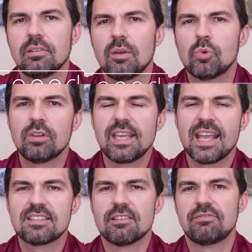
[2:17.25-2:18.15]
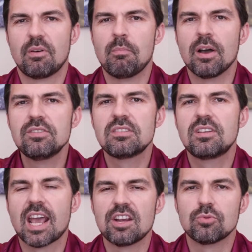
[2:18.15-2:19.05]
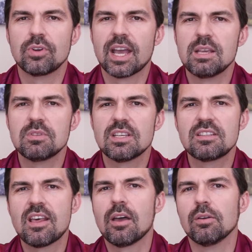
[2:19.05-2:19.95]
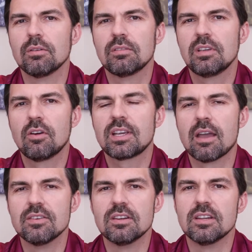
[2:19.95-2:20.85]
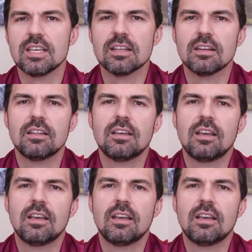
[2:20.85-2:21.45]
And well, the answer for most casual games is no, you're not going to need it.